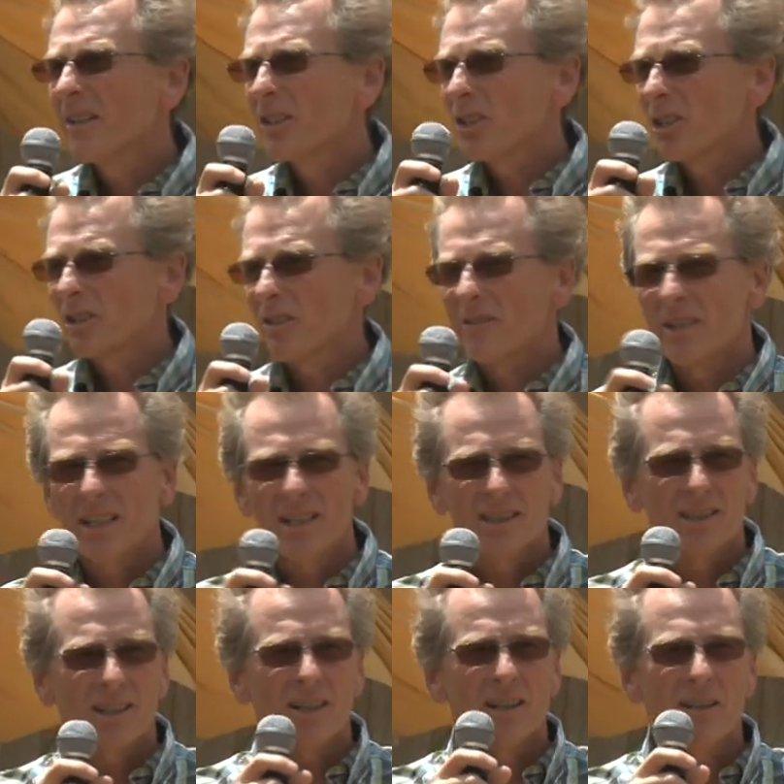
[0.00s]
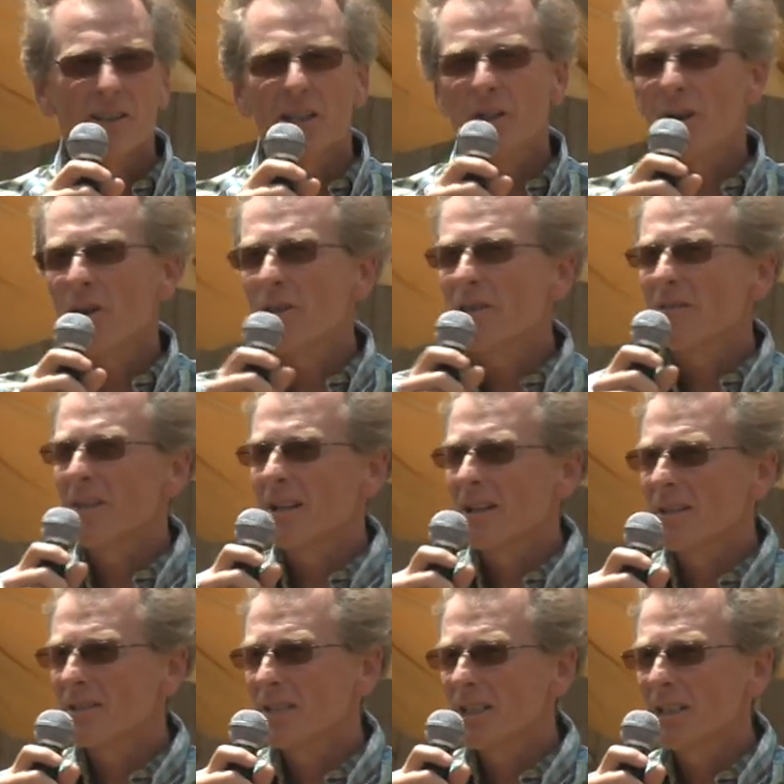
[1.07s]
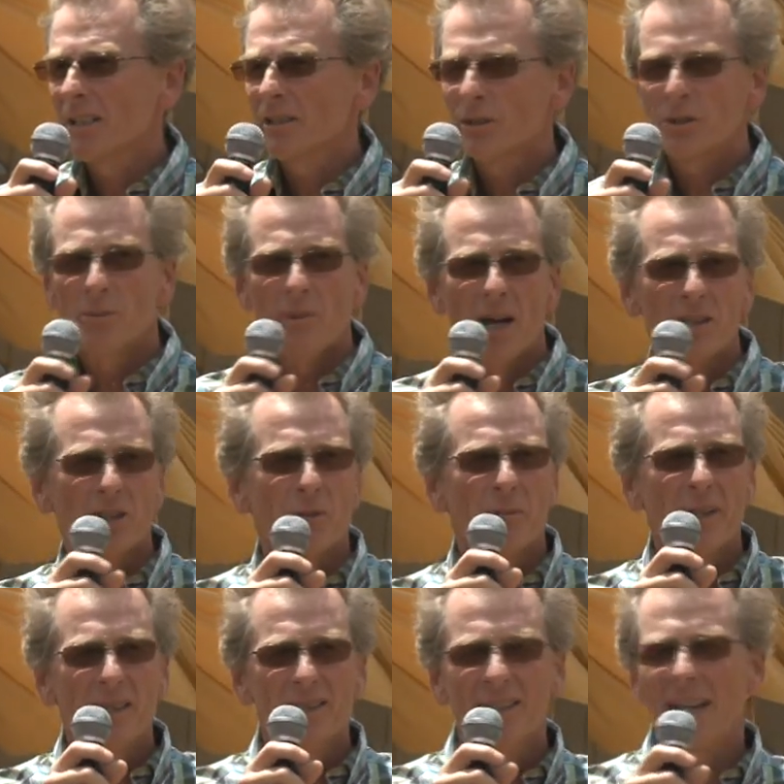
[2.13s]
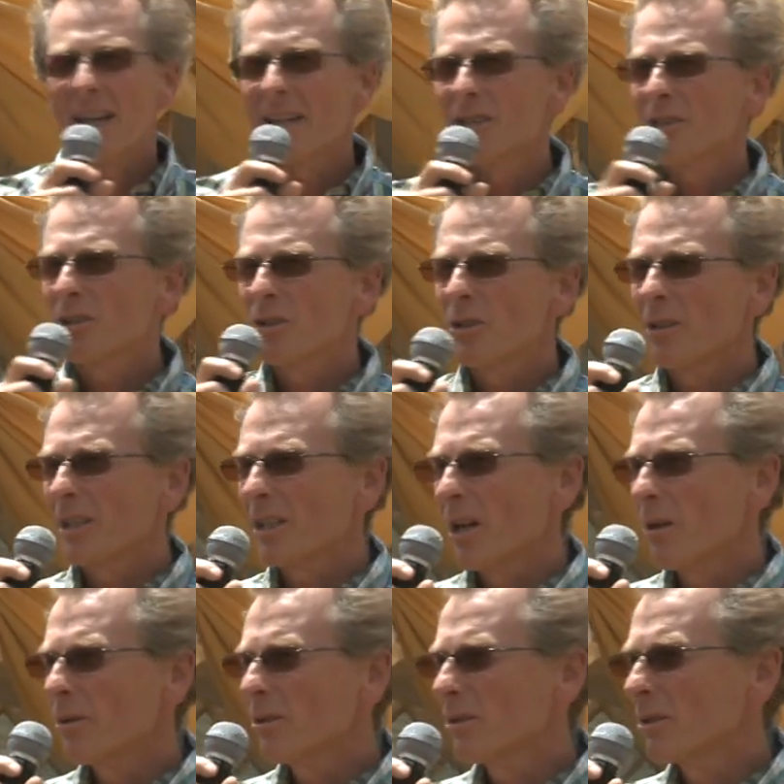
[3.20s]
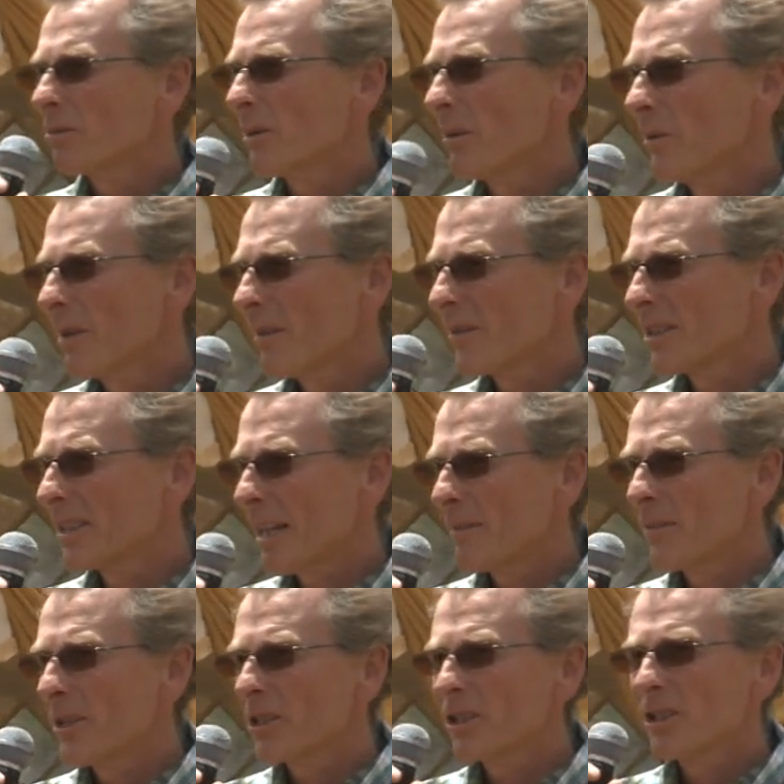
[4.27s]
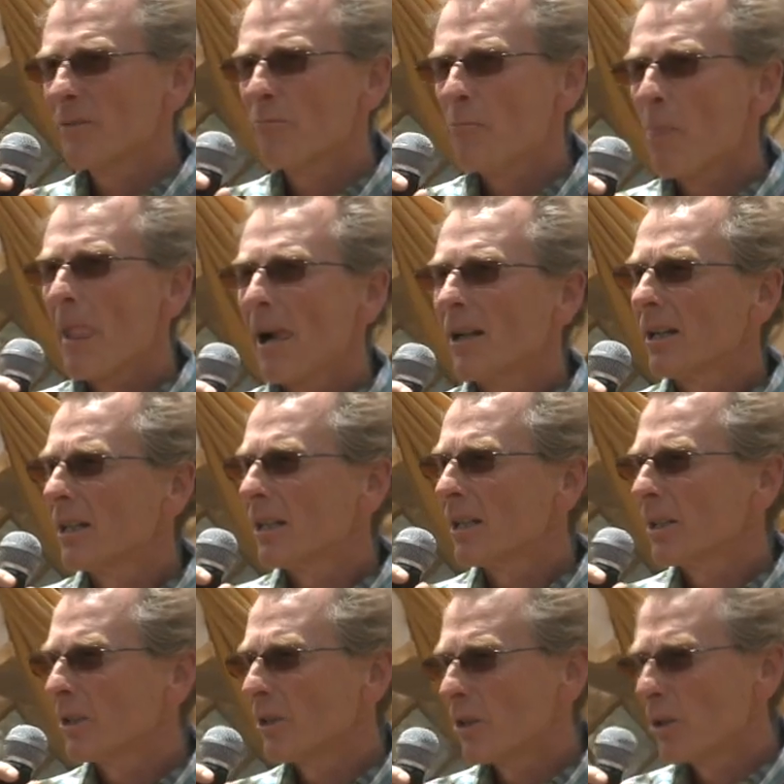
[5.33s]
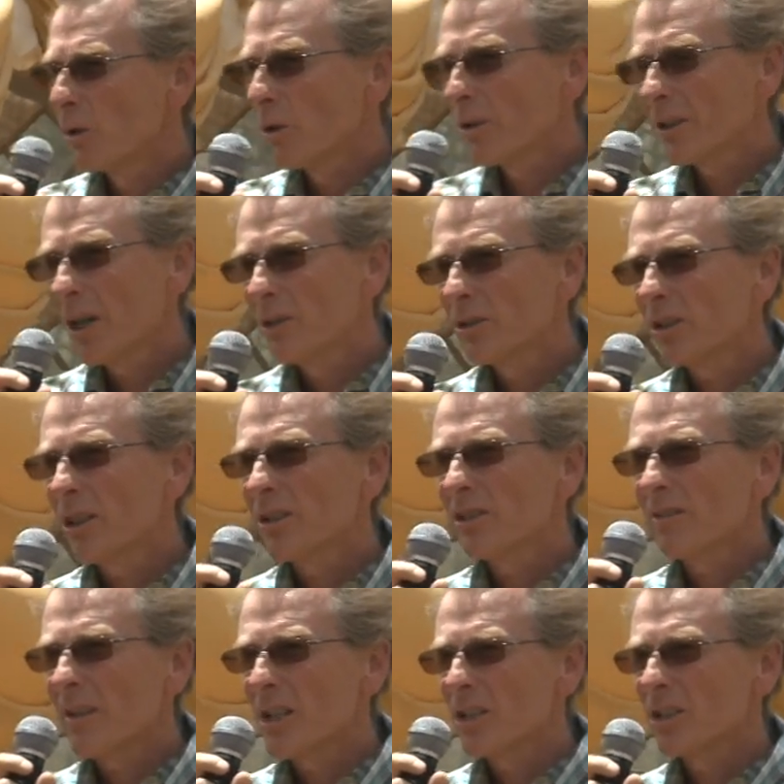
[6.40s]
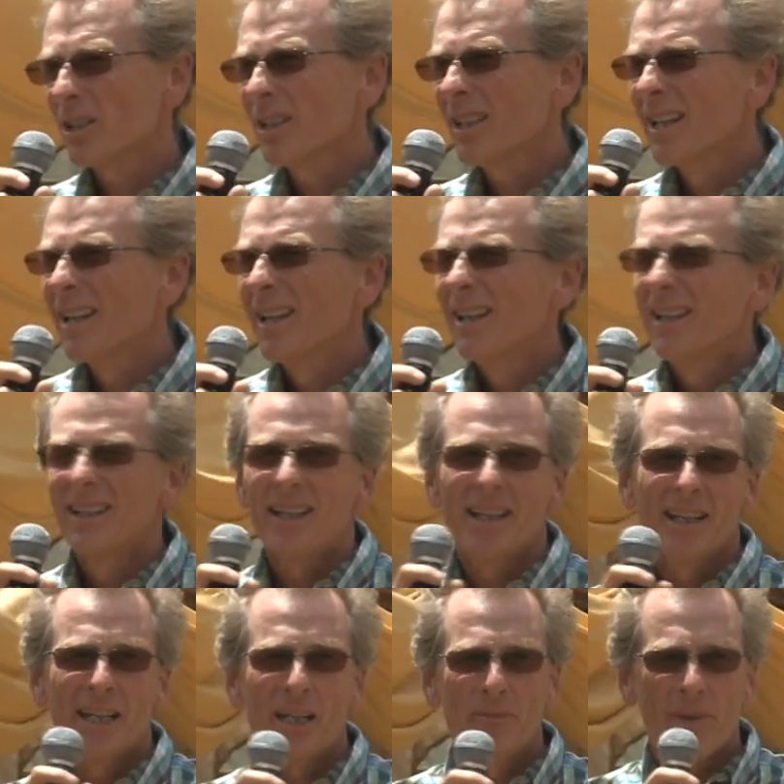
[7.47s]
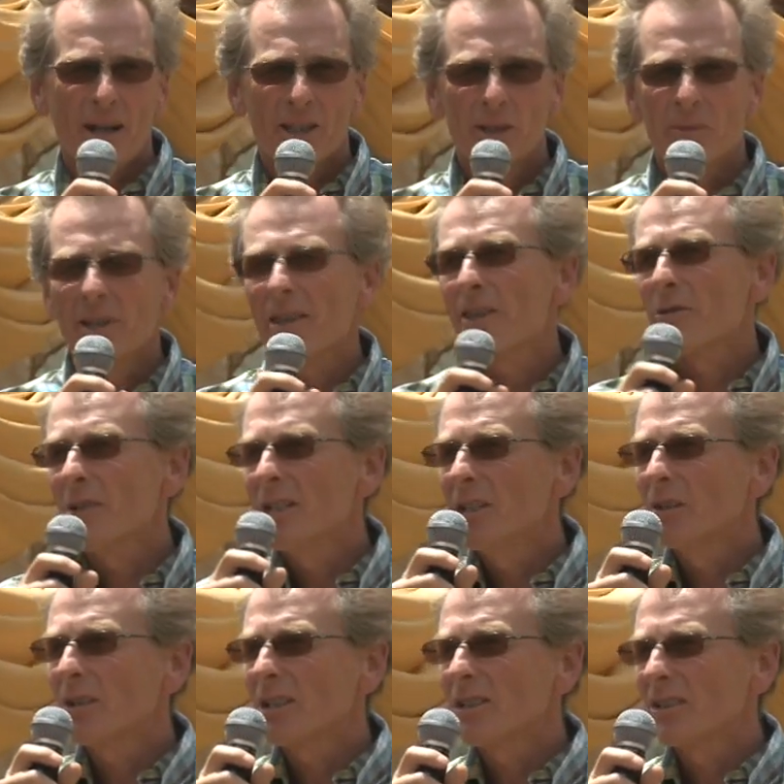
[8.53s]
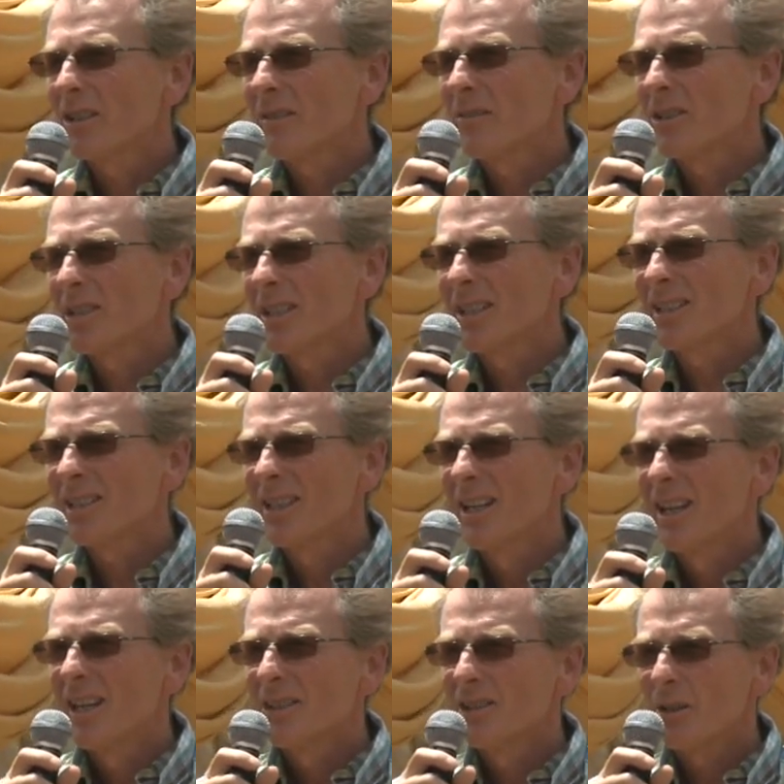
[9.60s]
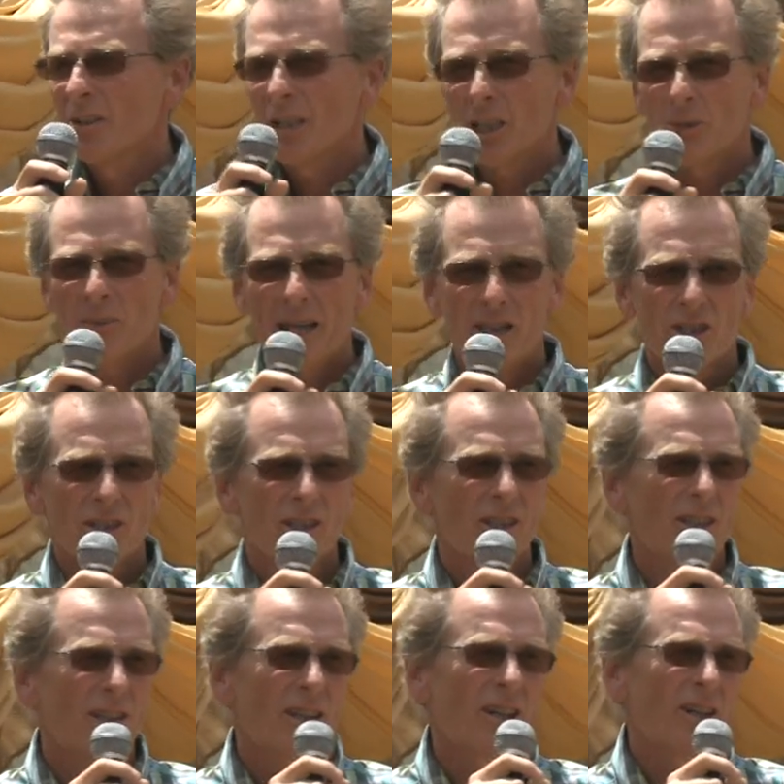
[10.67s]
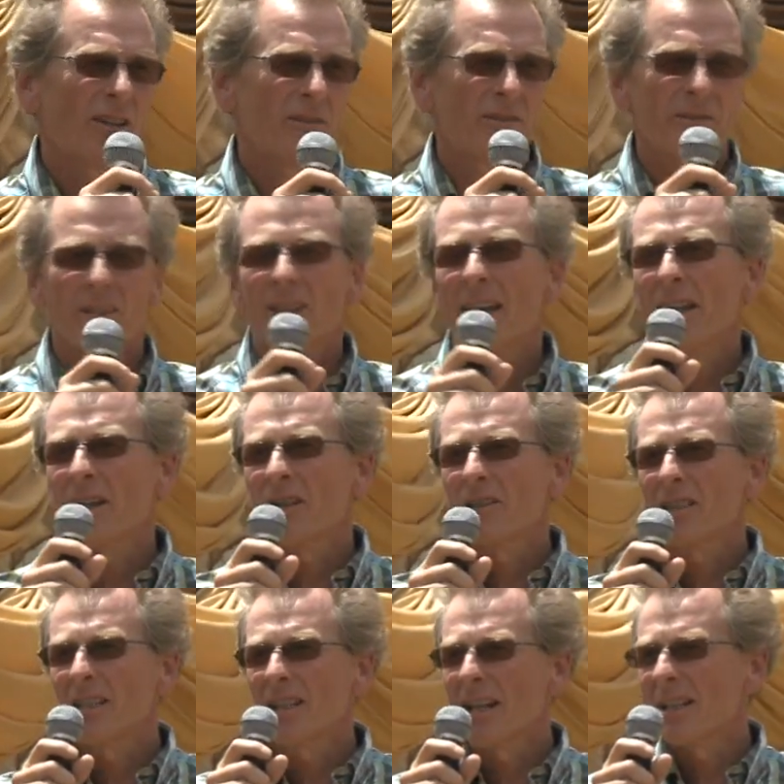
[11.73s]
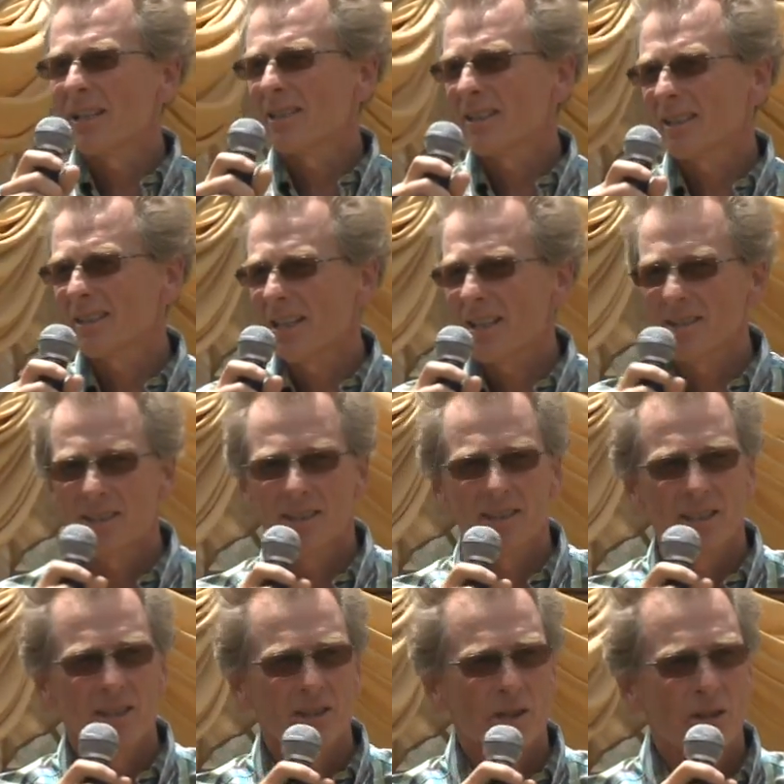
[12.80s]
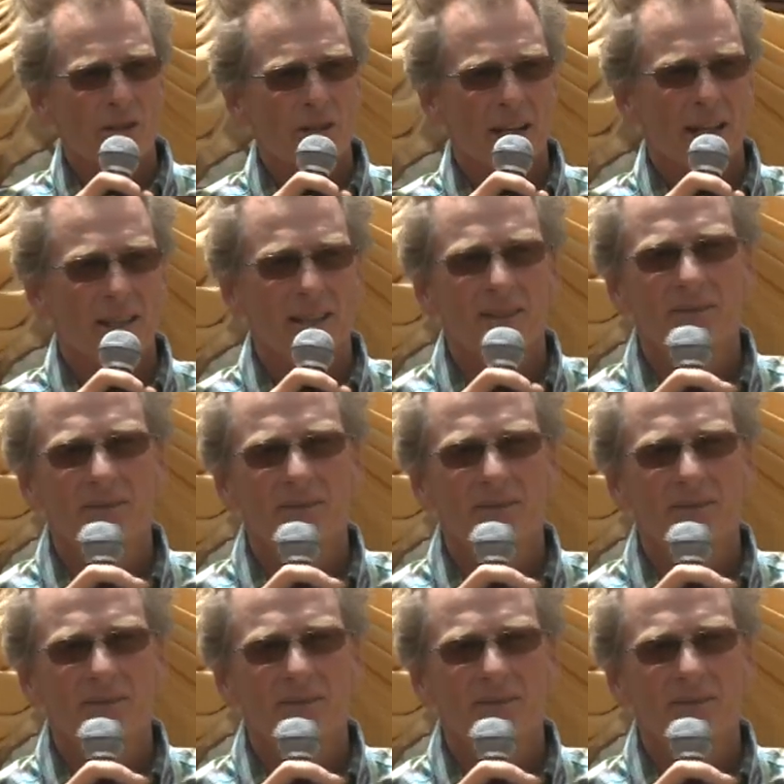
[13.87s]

features of this are the growth of NRT to Marsabit and to the coast, where we have established uh, the North Coast Conservation, uh, in Marsabit, three new conservancies, so the expansion of NRT and its successes is on track.